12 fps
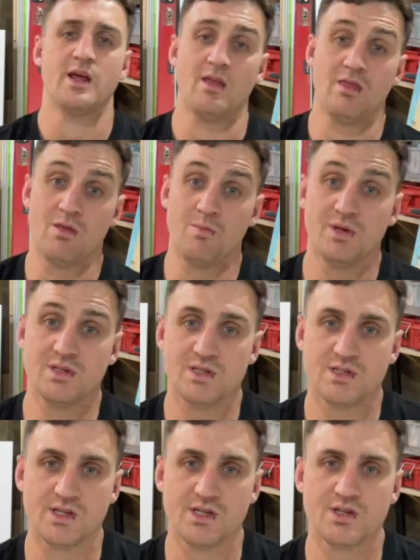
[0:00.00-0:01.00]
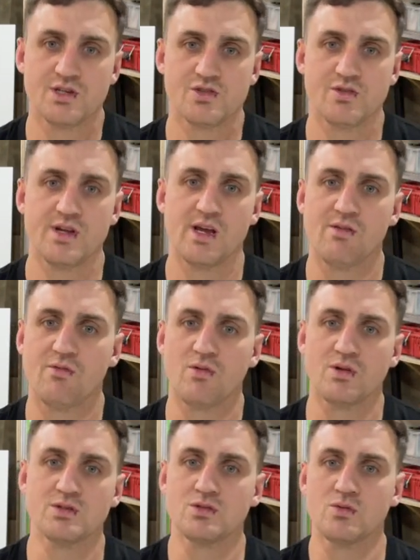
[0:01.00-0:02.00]
in the business industry.
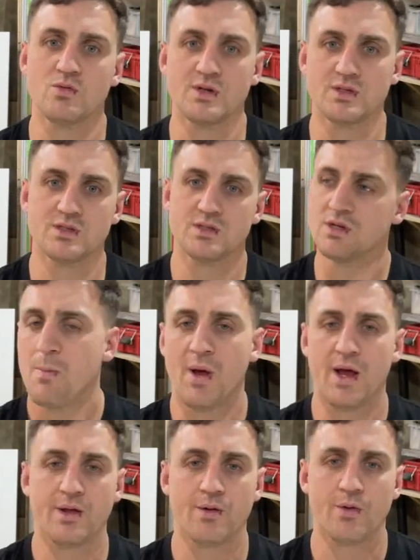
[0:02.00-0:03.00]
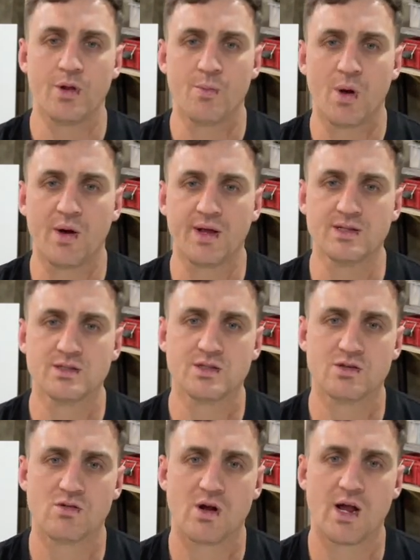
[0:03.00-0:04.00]
Everyone's always banging on about
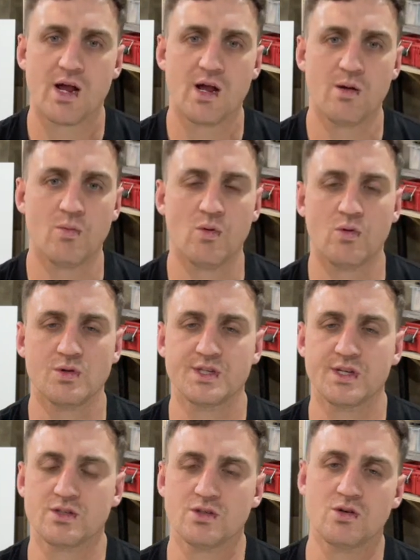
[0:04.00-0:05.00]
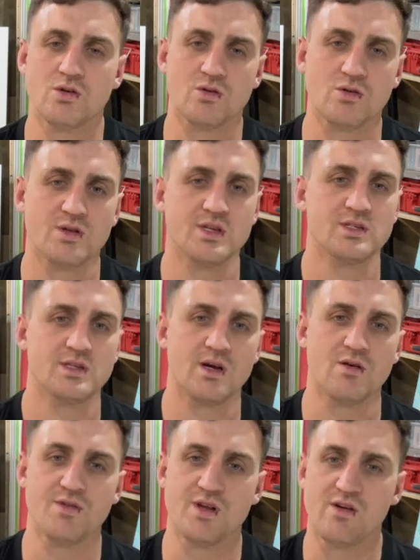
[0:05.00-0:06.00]
Instagram or TikTok or this, that,
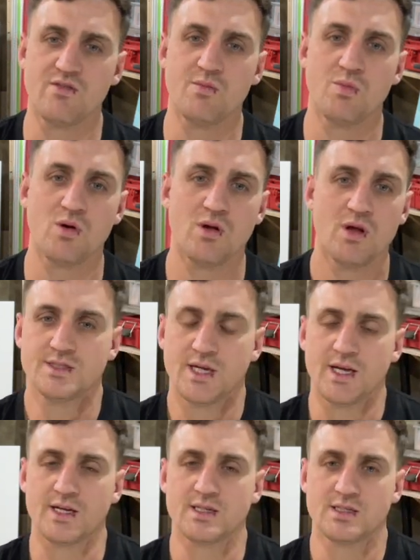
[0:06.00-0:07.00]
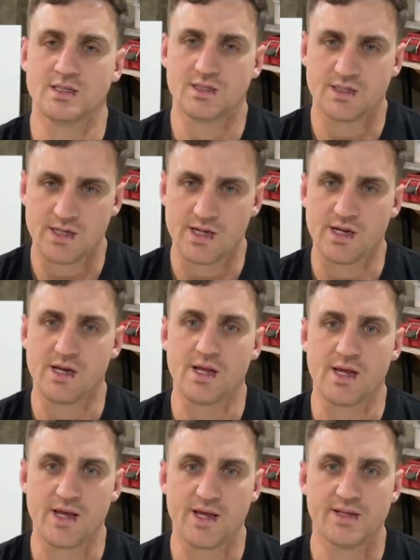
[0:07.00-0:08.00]
and the other, but texting
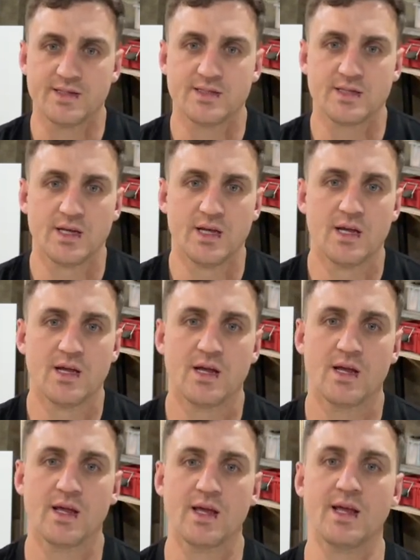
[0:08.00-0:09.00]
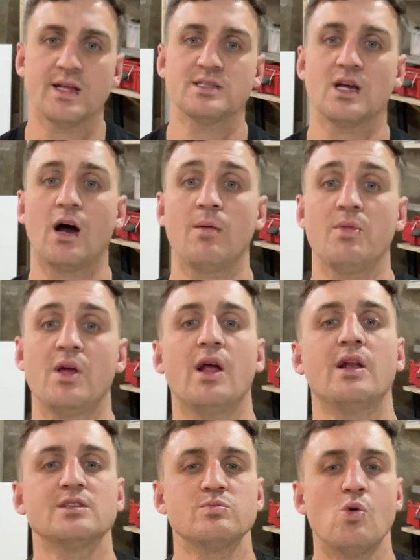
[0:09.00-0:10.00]
it's up there,
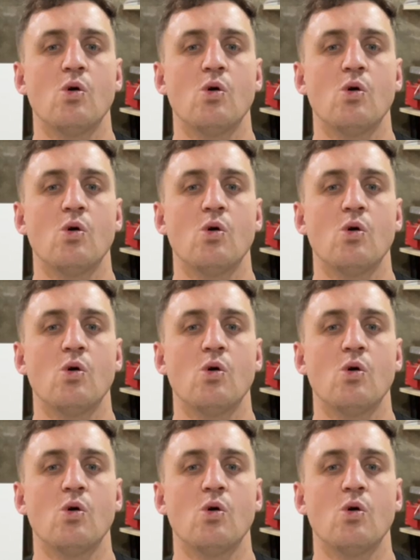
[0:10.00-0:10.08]
it's more